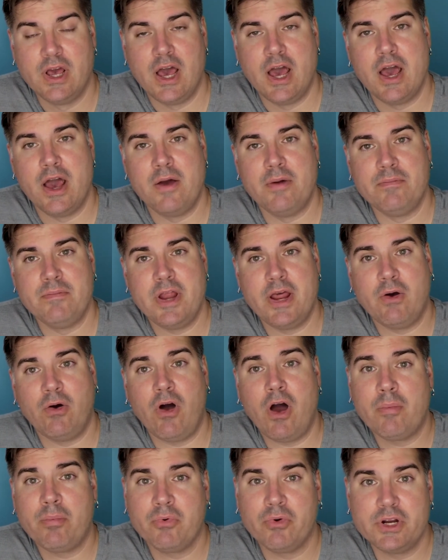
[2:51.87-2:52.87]
Now,
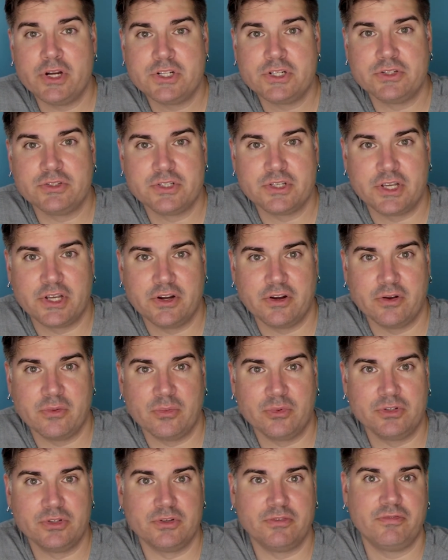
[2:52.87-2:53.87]
operational security
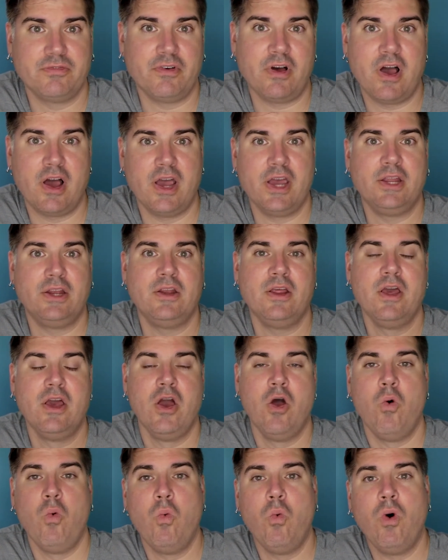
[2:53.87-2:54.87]
will define
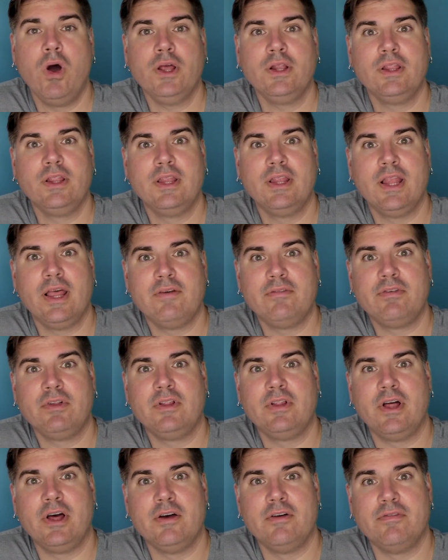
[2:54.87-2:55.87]
what
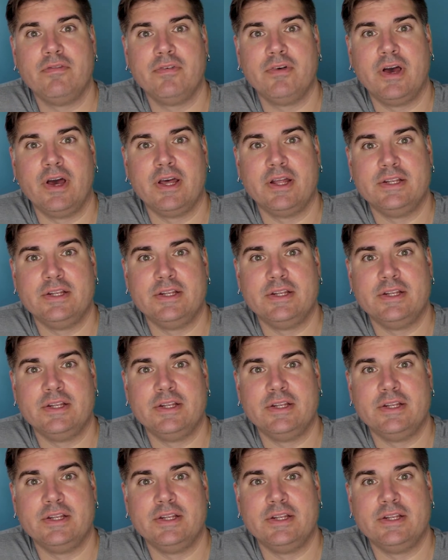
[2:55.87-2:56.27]
level of